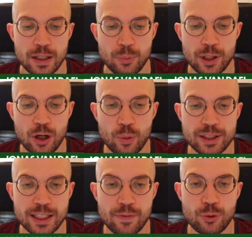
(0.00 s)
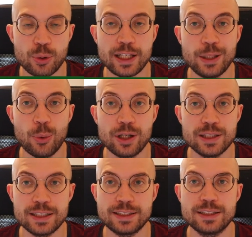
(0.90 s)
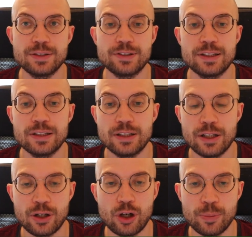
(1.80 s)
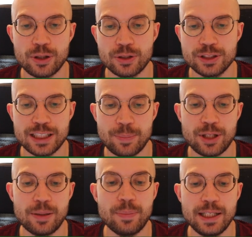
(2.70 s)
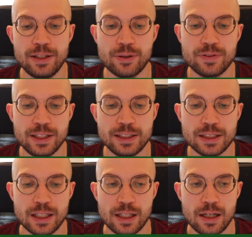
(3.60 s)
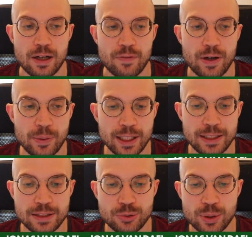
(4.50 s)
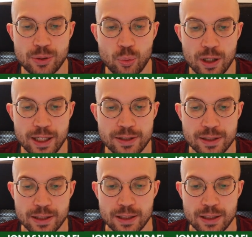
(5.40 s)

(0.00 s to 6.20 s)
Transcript: We always have rook e1, and this is a common concept in many of these variations with white.